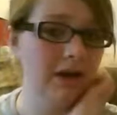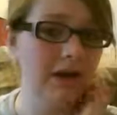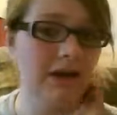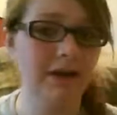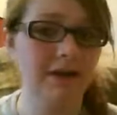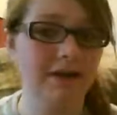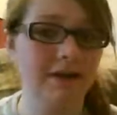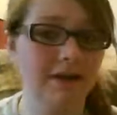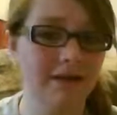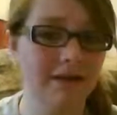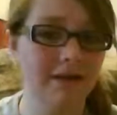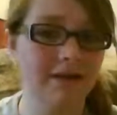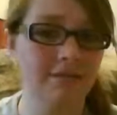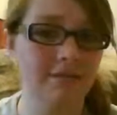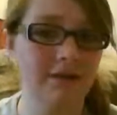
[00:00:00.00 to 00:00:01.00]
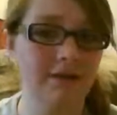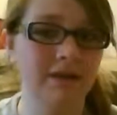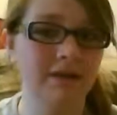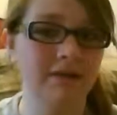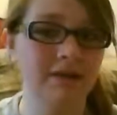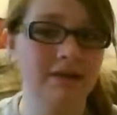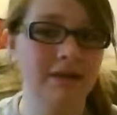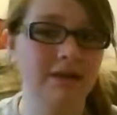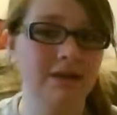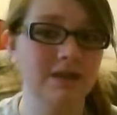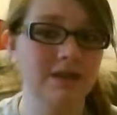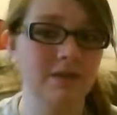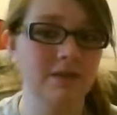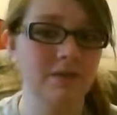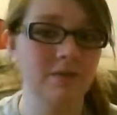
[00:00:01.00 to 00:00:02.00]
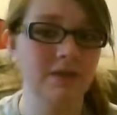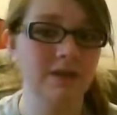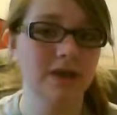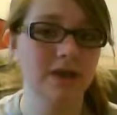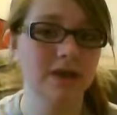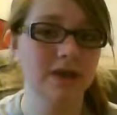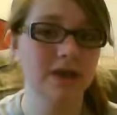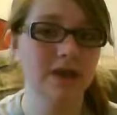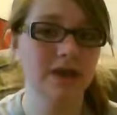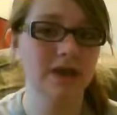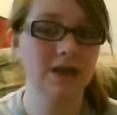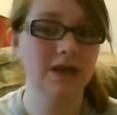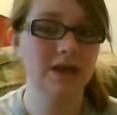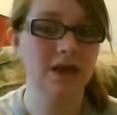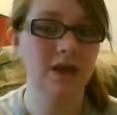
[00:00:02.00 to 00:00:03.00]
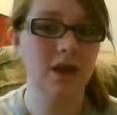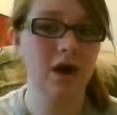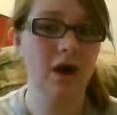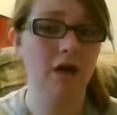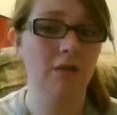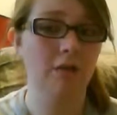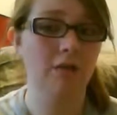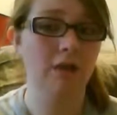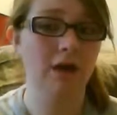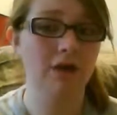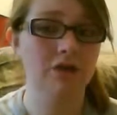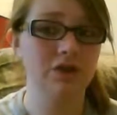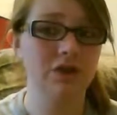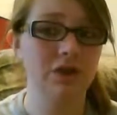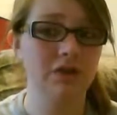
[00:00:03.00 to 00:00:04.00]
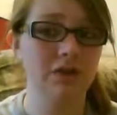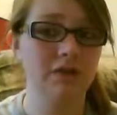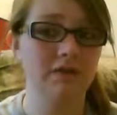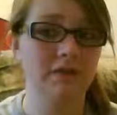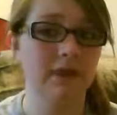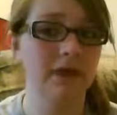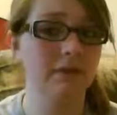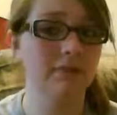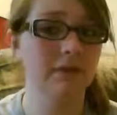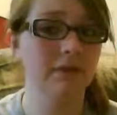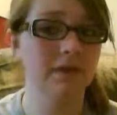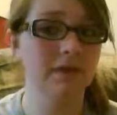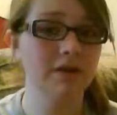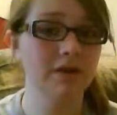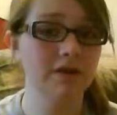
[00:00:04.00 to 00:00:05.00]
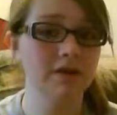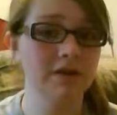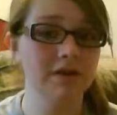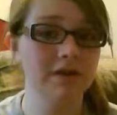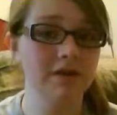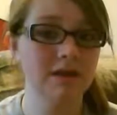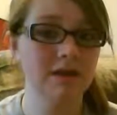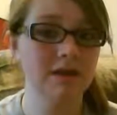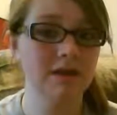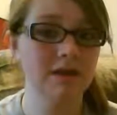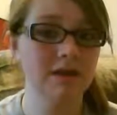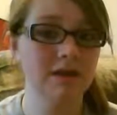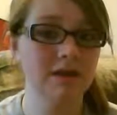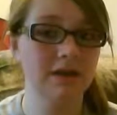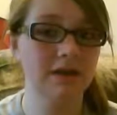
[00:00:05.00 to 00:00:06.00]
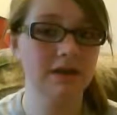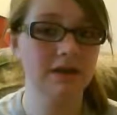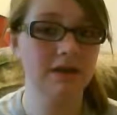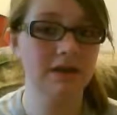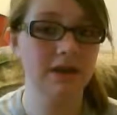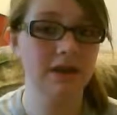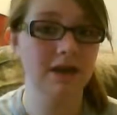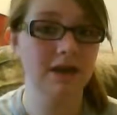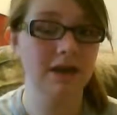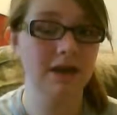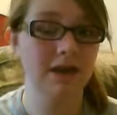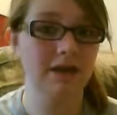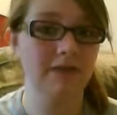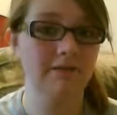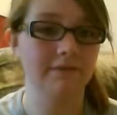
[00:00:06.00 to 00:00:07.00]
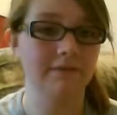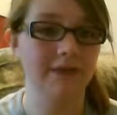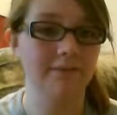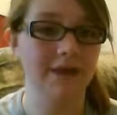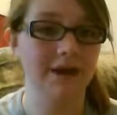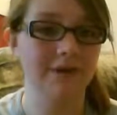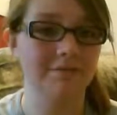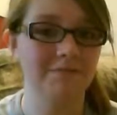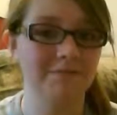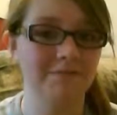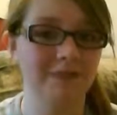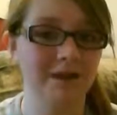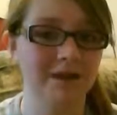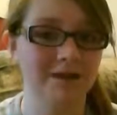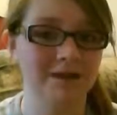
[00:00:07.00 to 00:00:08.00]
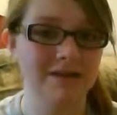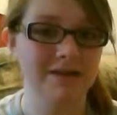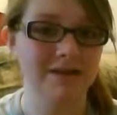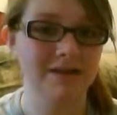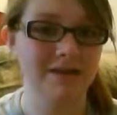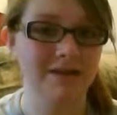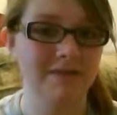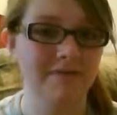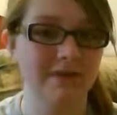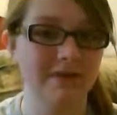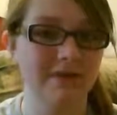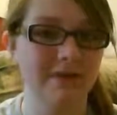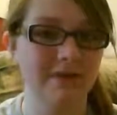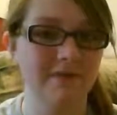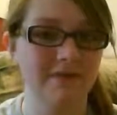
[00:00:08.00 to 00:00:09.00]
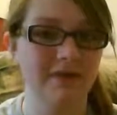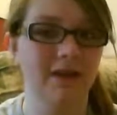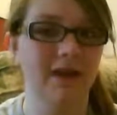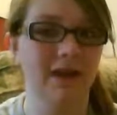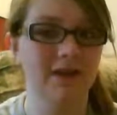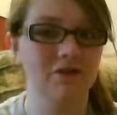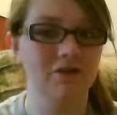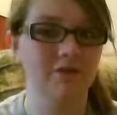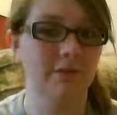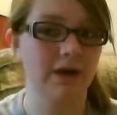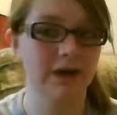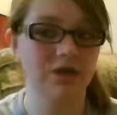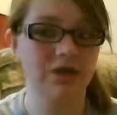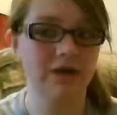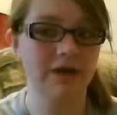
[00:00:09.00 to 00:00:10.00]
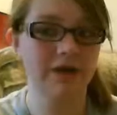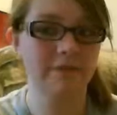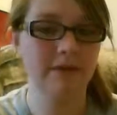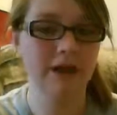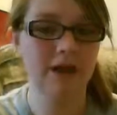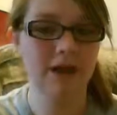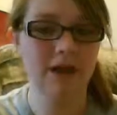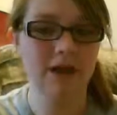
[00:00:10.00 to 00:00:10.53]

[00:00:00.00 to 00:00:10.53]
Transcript: I am guilty to not watching the Vlogbrothers, and I feel bad because as a Nerdfighter I feel like I should watch them.